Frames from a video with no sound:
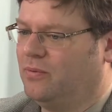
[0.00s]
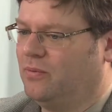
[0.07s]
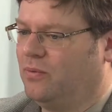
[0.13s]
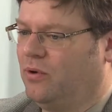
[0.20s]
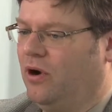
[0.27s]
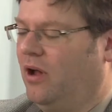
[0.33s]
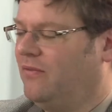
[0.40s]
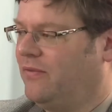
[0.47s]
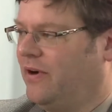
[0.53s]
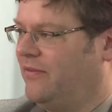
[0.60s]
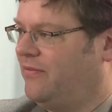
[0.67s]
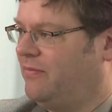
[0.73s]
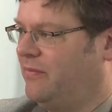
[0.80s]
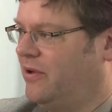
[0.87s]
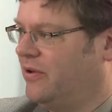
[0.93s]
we're all very
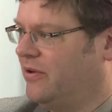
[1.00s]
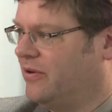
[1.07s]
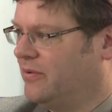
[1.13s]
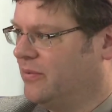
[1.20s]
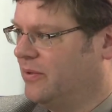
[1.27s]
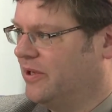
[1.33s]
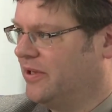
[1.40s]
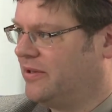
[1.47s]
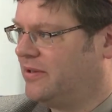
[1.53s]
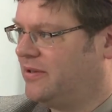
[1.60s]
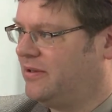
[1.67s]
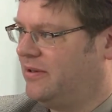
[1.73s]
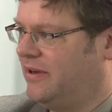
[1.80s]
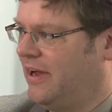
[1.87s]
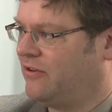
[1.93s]
familiar with
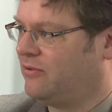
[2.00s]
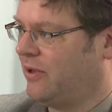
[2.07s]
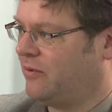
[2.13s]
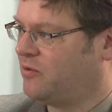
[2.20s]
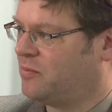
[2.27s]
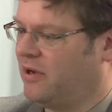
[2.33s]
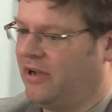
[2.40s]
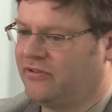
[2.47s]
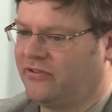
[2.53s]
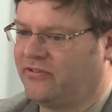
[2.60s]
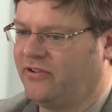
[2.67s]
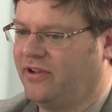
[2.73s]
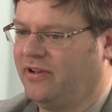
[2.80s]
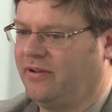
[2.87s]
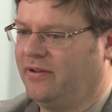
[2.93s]
natural language
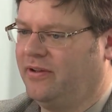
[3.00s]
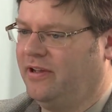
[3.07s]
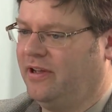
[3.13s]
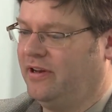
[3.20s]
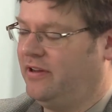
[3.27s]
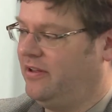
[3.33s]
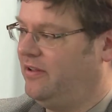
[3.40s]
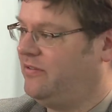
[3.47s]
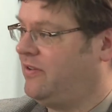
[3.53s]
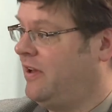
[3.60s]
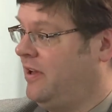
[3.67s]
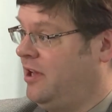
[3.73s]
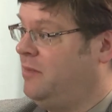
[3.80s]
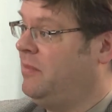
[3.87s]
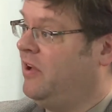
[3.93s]
processing in, say,
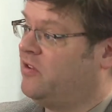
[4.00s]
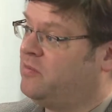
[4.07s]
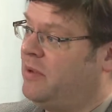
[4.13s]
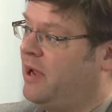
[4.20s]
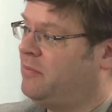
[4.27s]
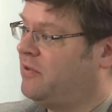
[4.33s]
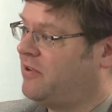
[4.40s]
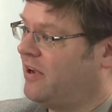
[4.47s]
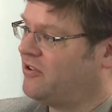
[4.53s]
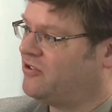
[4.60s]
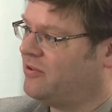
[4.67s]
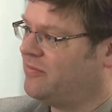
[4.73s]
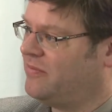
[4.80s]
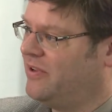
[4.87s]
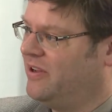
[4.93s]
email spam
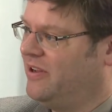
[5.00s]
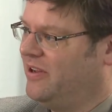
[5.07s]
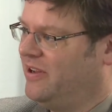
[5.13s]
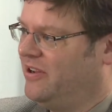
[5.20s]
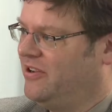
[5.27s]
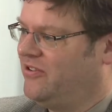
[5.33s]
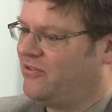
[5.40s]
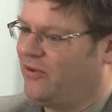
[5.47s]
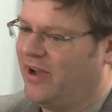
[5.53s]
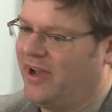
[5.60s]
detection. So